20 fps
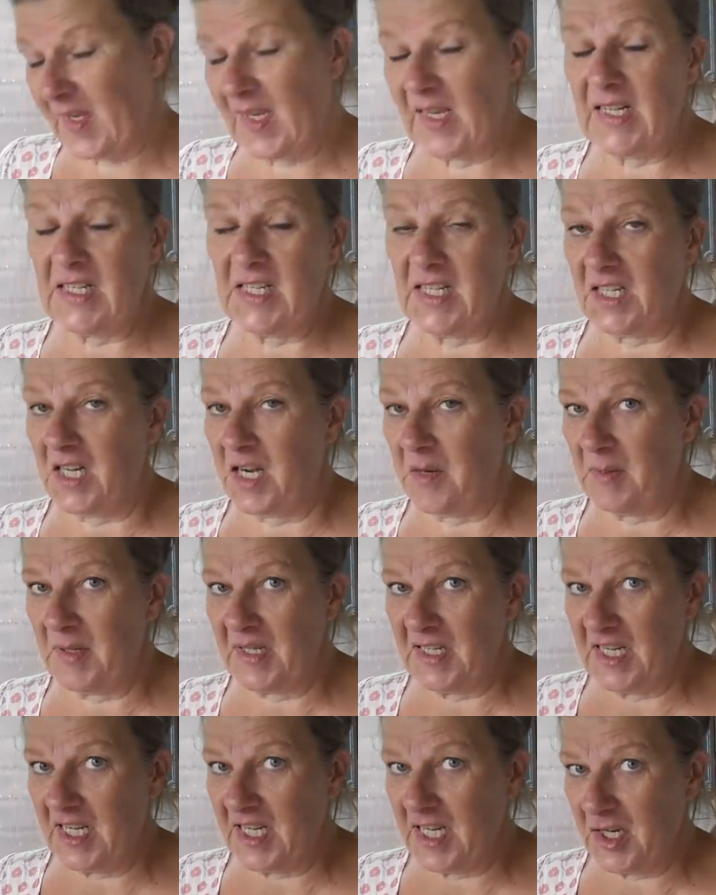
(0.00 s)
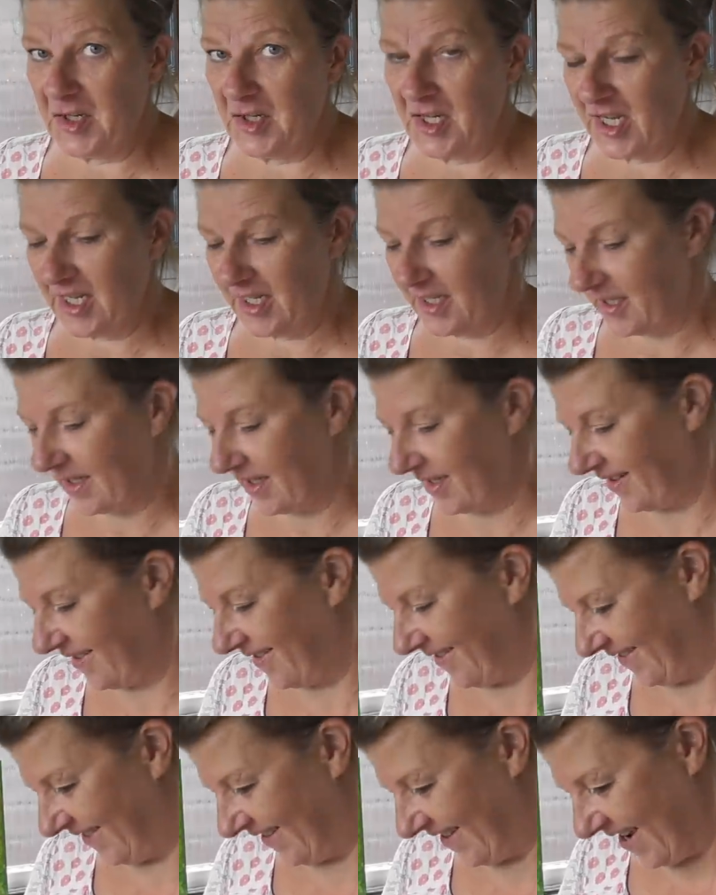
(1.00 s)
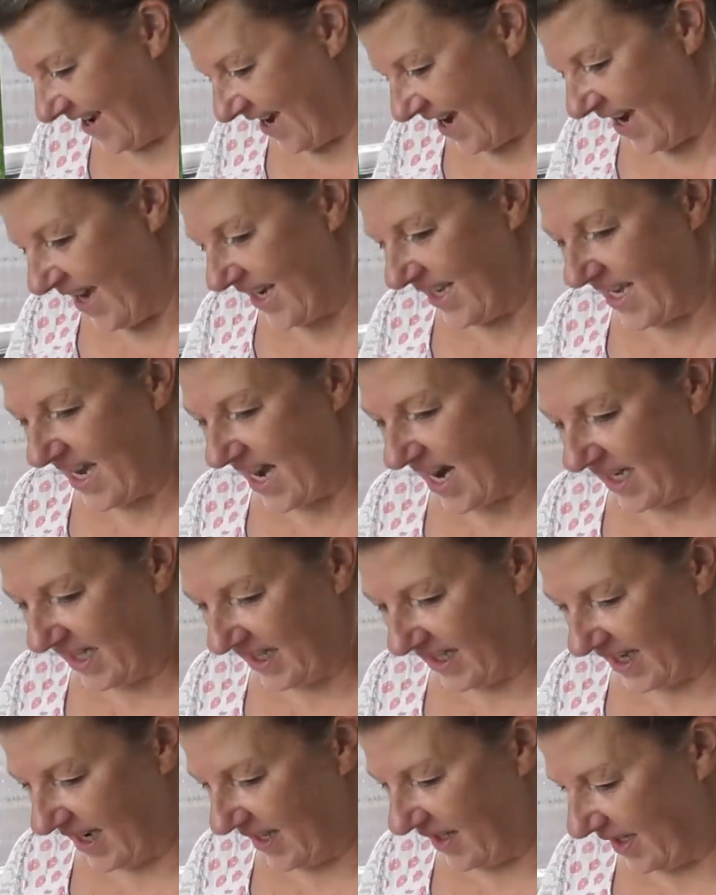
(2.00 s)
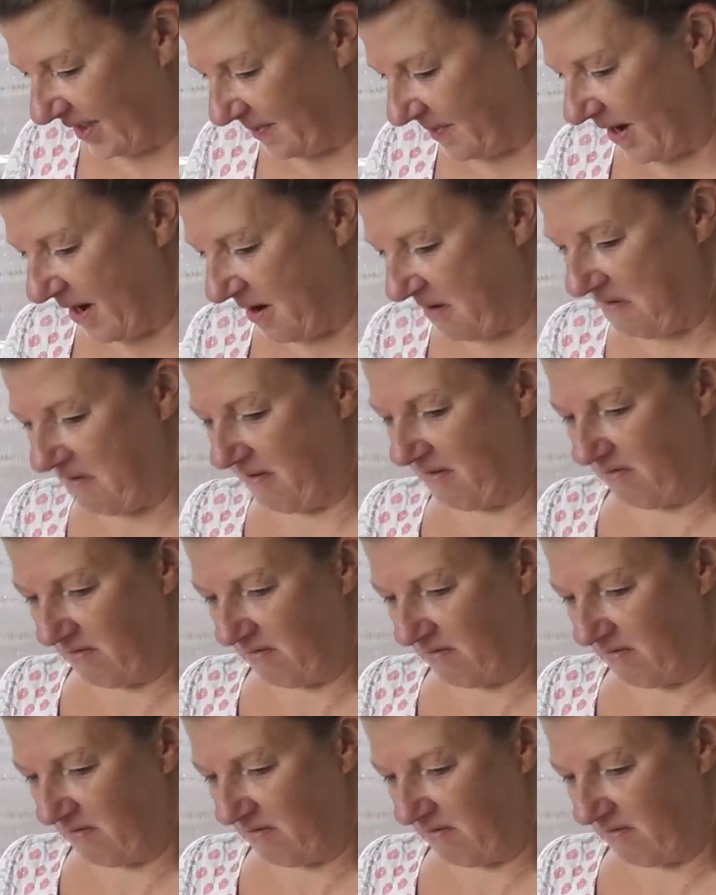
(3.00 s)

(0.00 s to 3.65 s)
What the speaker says: That's a couple of neonates. Yeah, I'd say there's about,